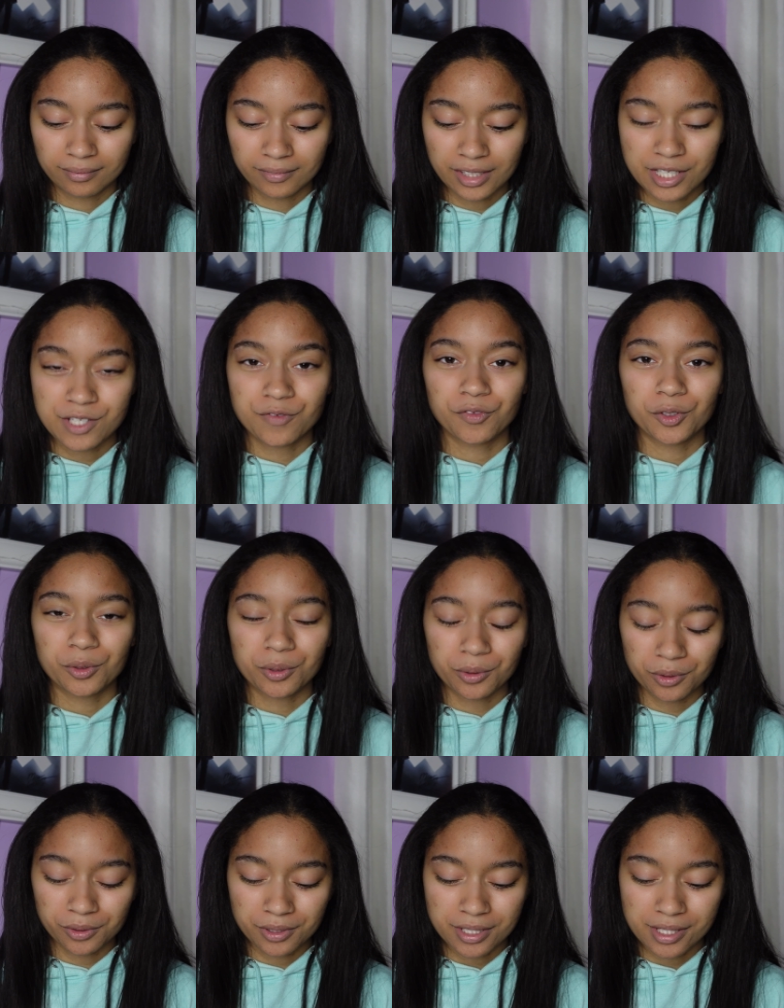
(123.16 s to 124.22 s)
Nice
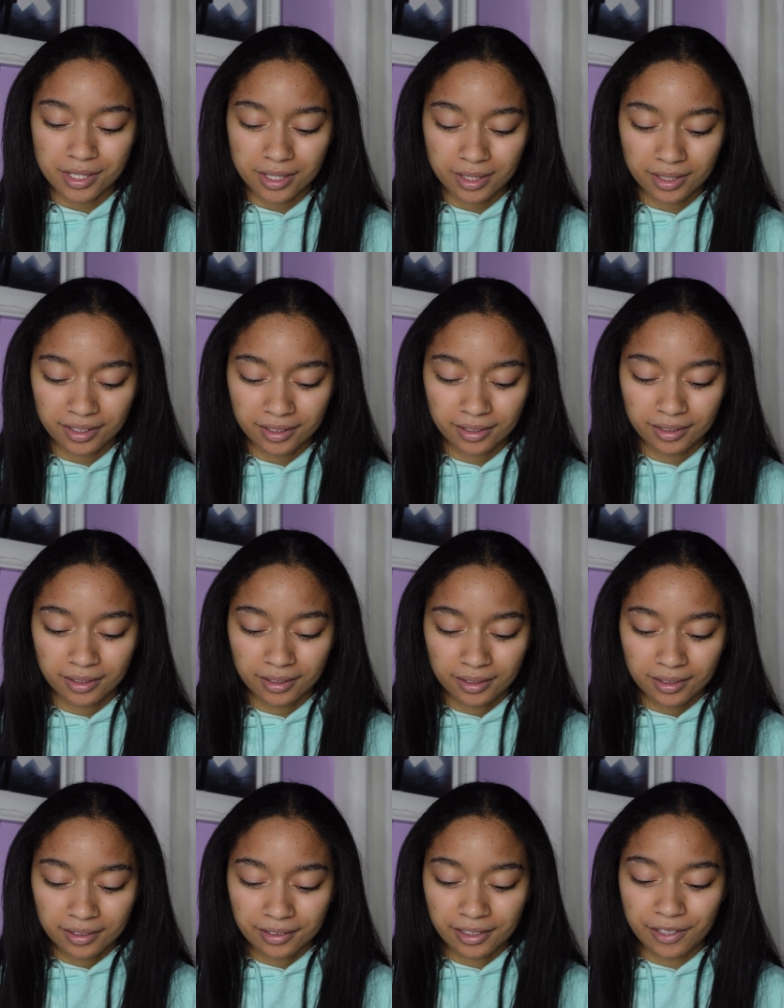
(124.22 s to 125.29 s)
vocals
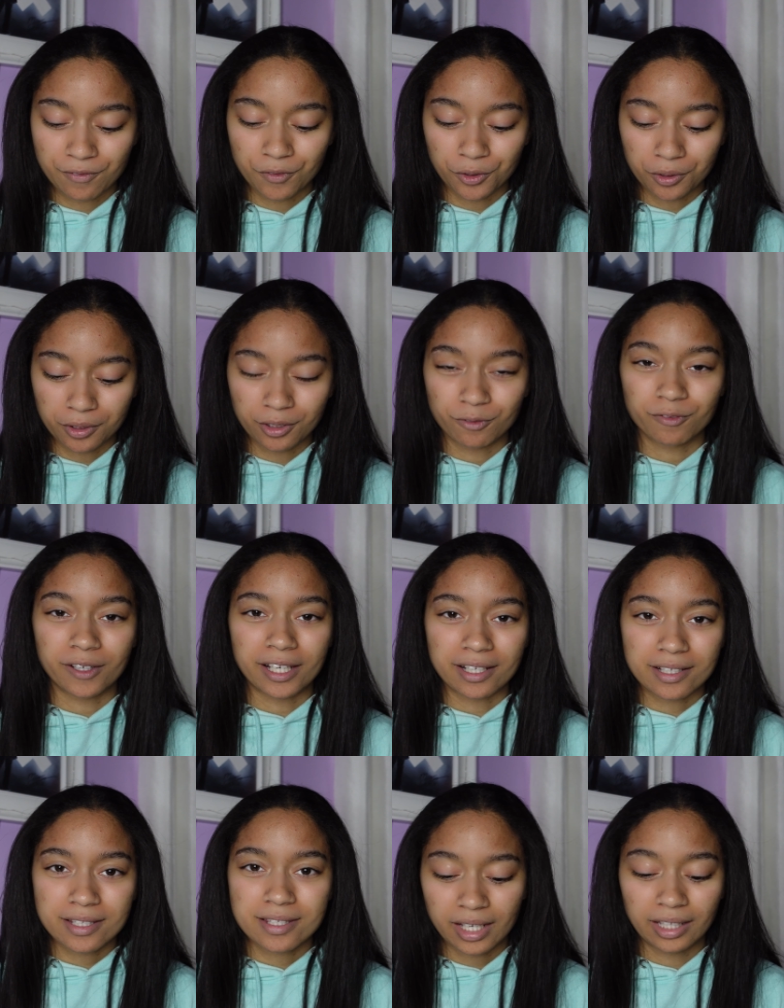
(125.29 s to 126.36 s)
and vocal
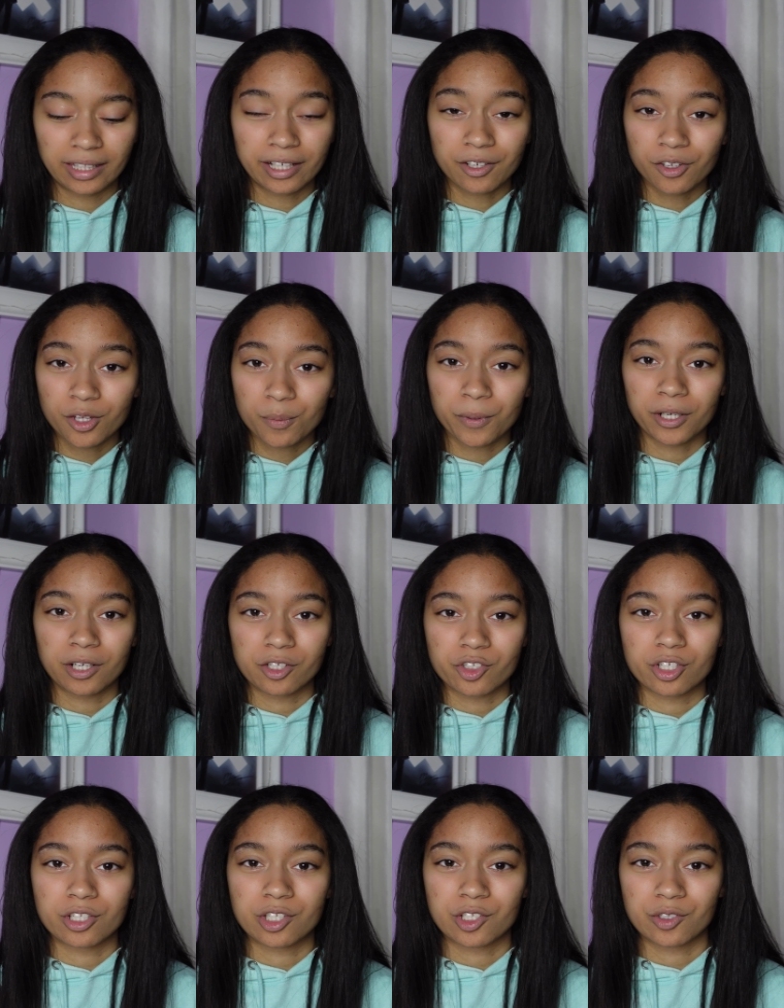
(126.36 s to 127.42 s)
effects. I like all the
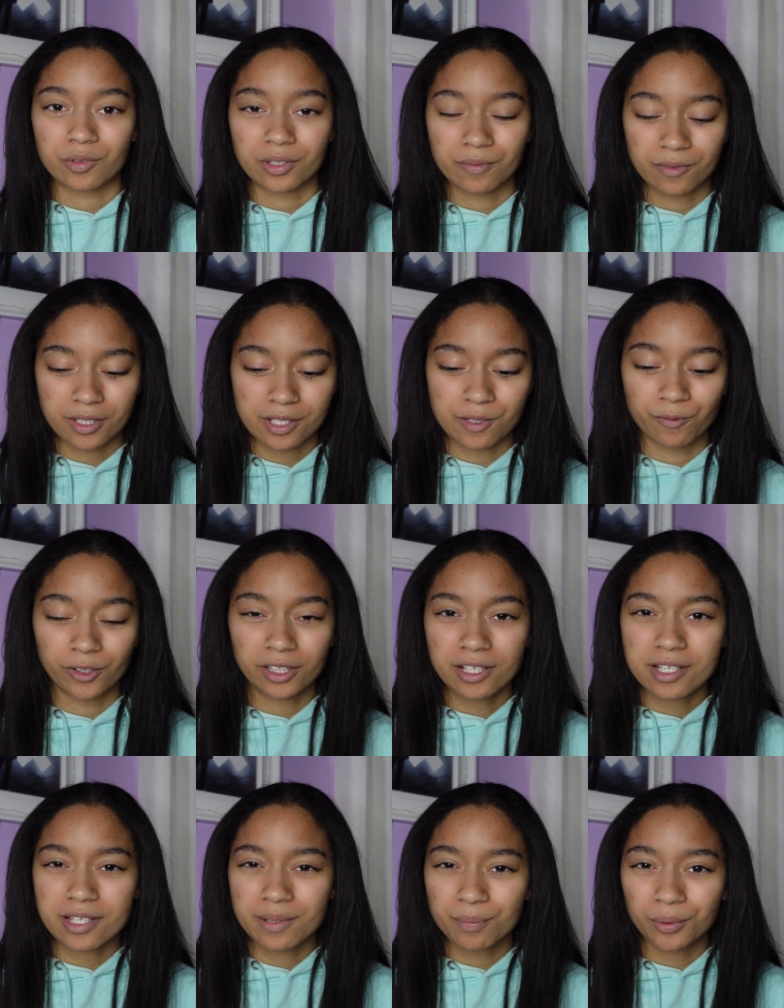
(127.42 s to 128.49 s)
percussion too. It, it's really
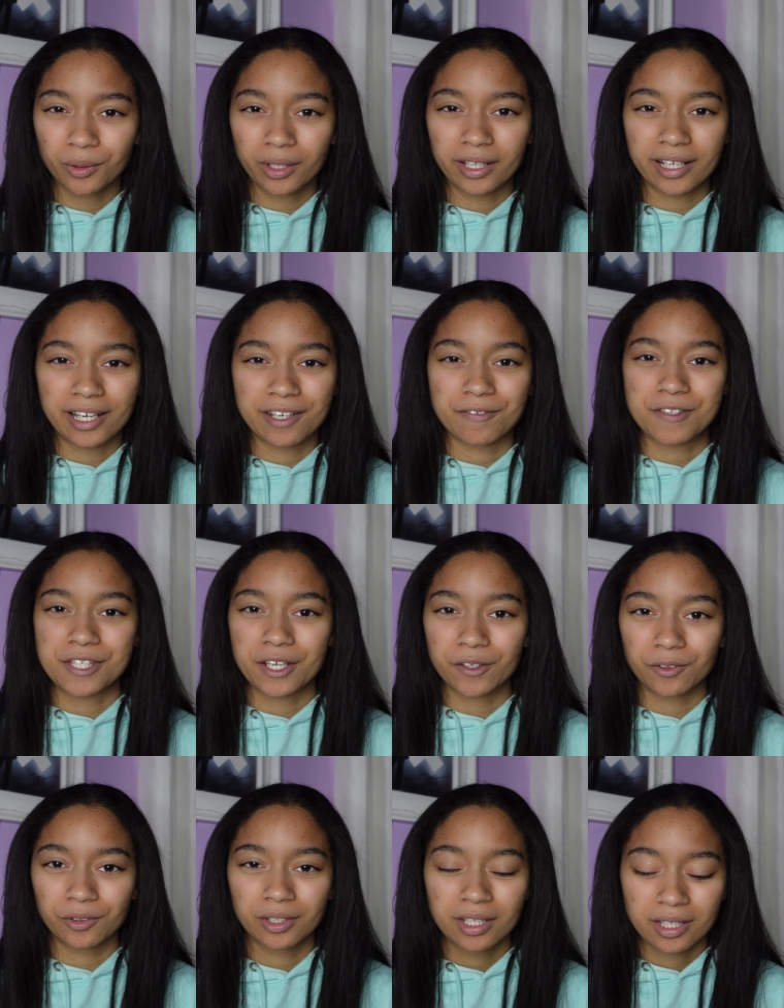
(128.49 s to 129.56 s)
simple and kind of
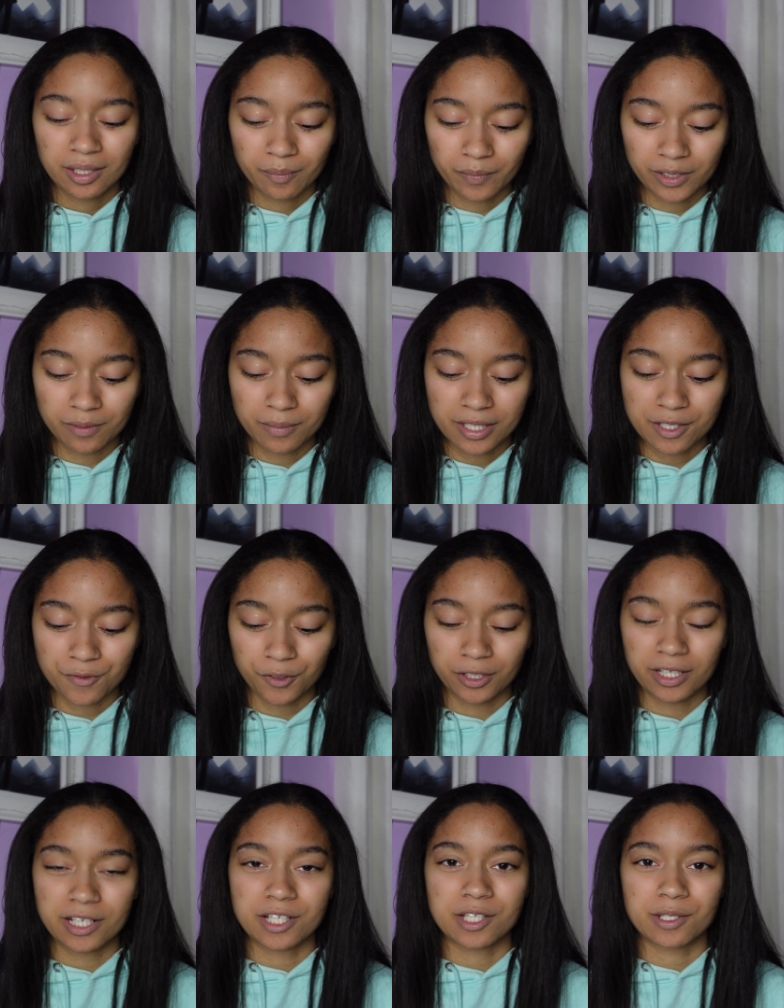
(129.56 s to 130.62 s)
subtle, but it makes for a
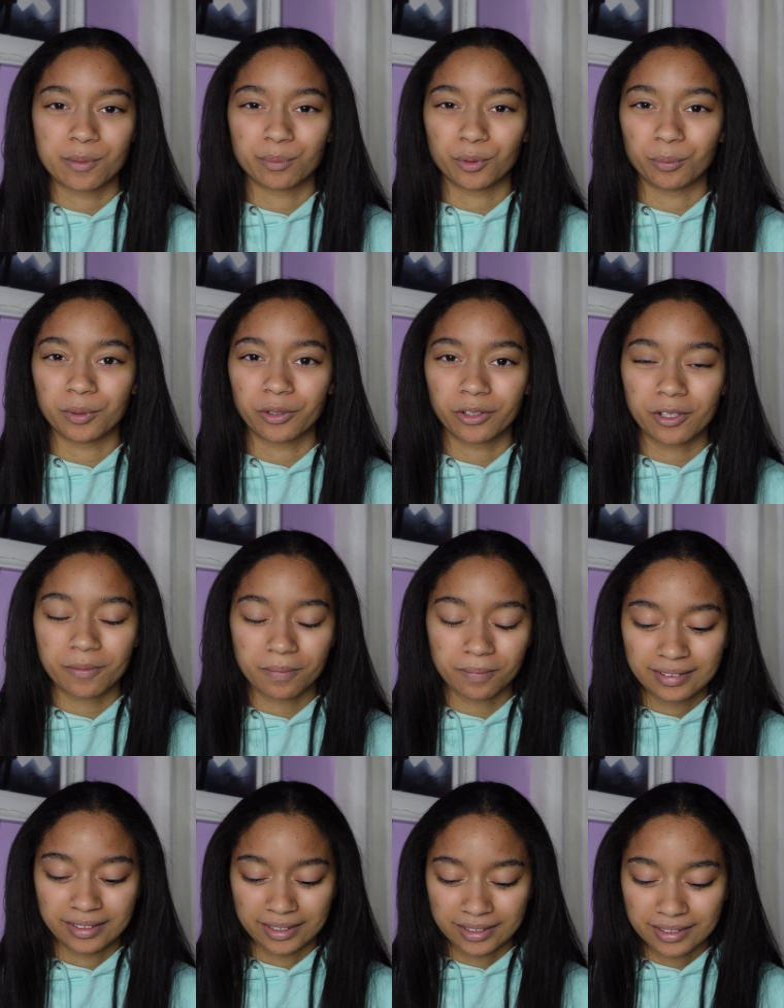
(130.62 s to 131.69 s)
nice simple build-up.
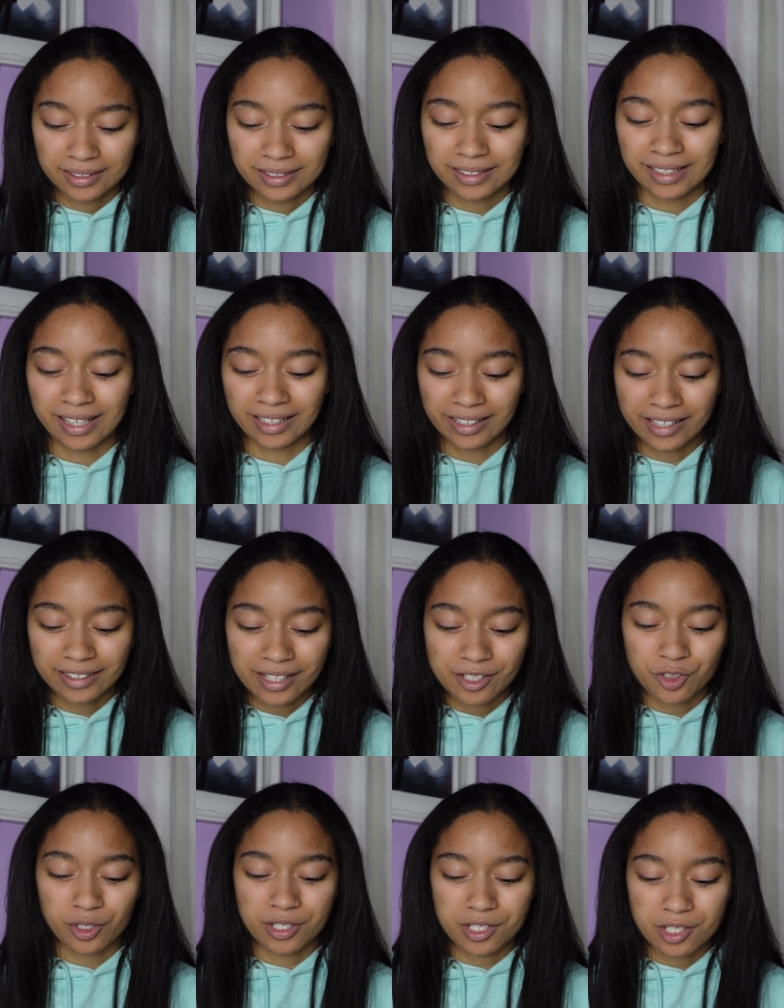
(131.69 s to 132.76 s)
I like that
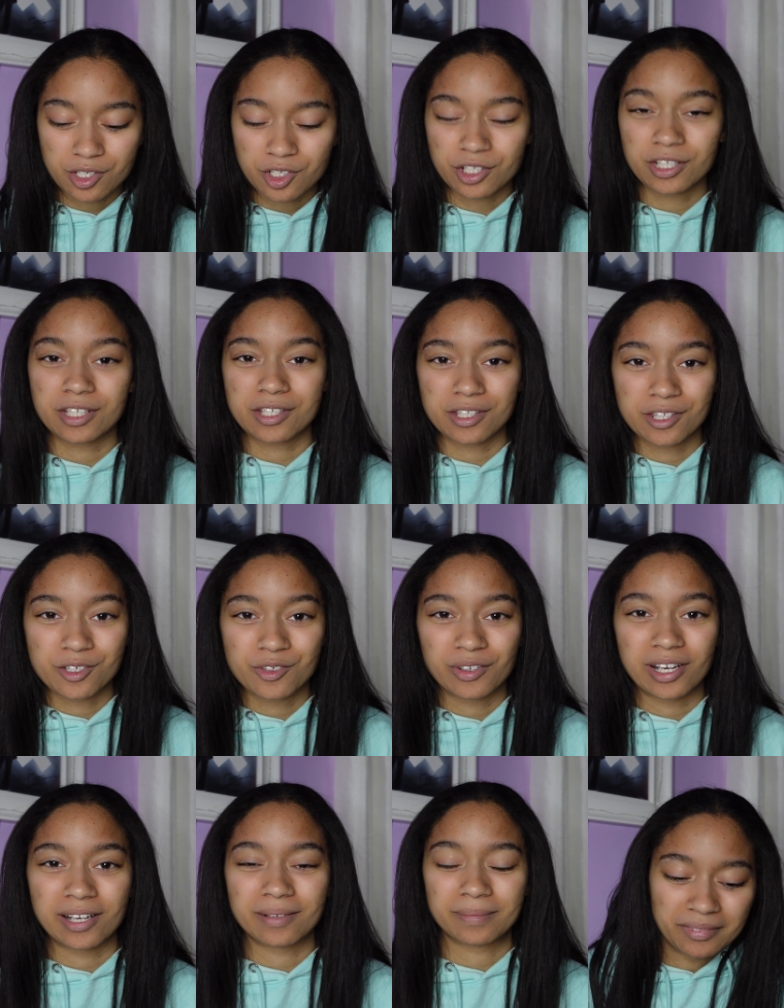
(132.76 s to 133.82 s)
transition into the
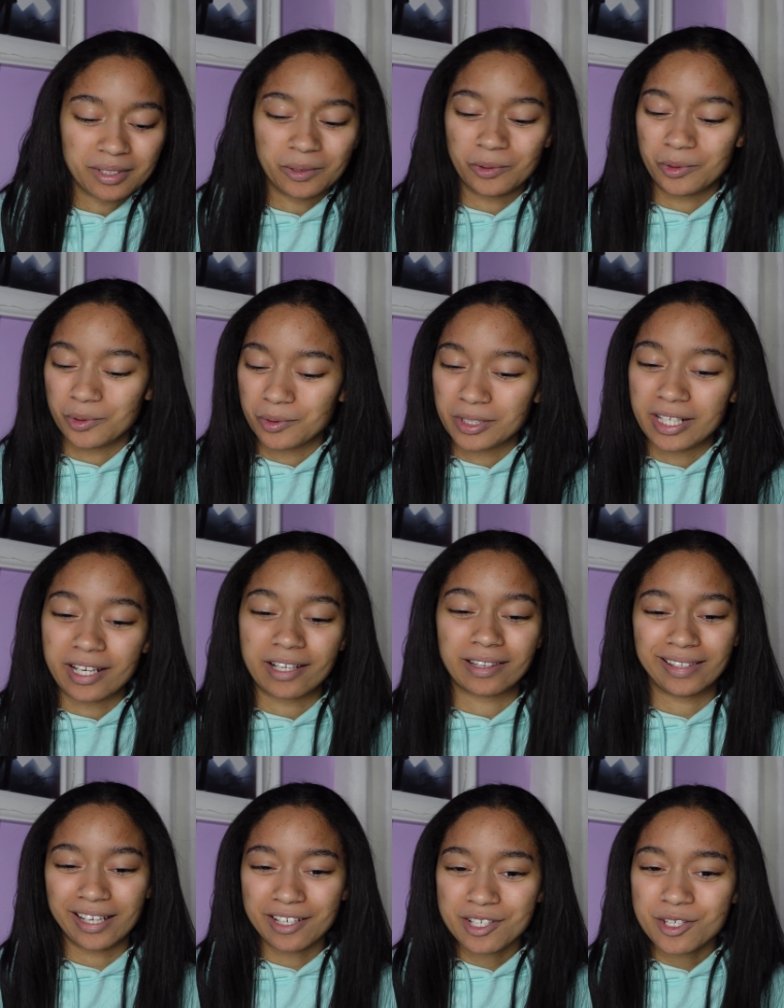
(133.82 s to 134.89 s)
drop. Oh yeah,
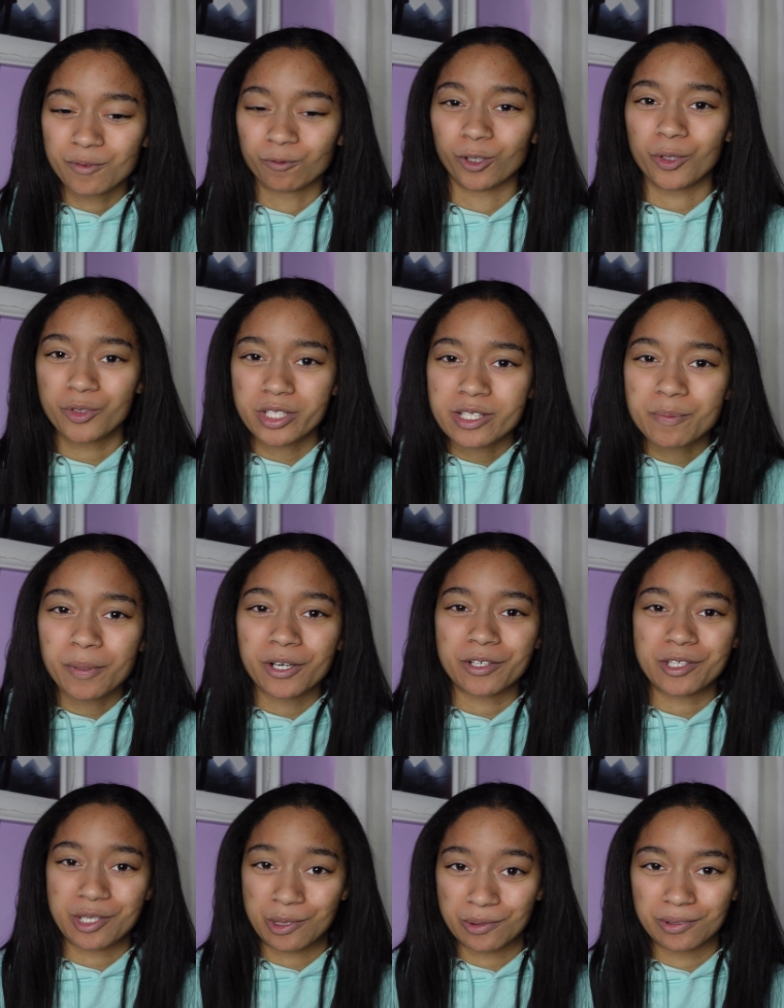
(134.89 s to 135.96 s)
that is Roses
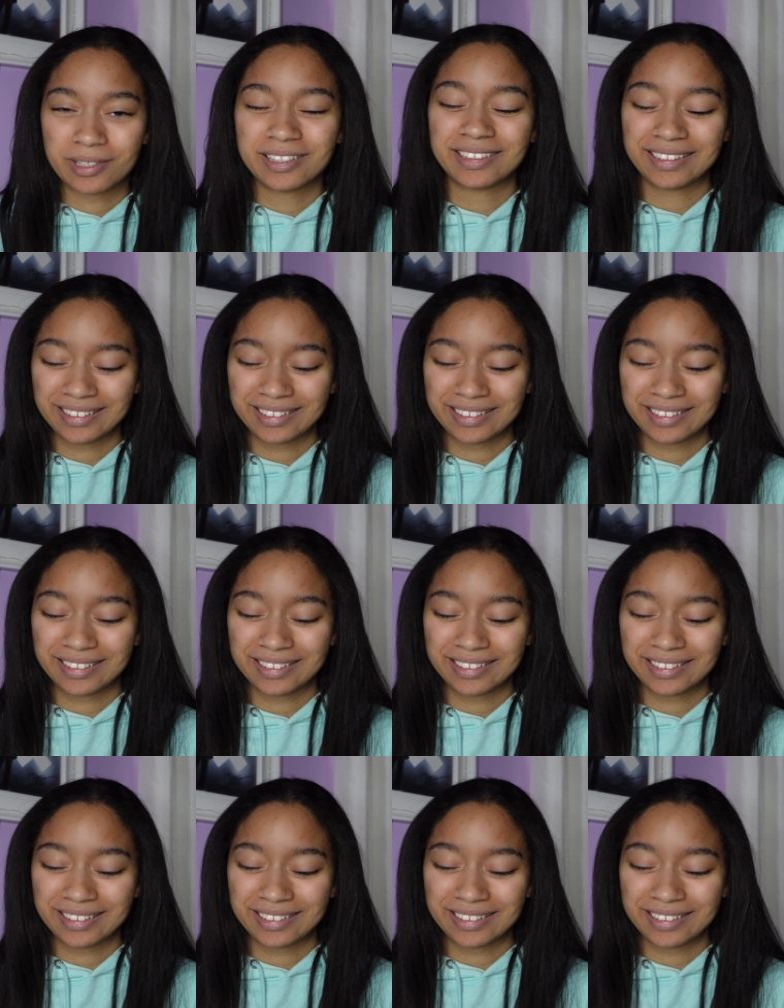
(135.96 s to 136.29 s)
part two.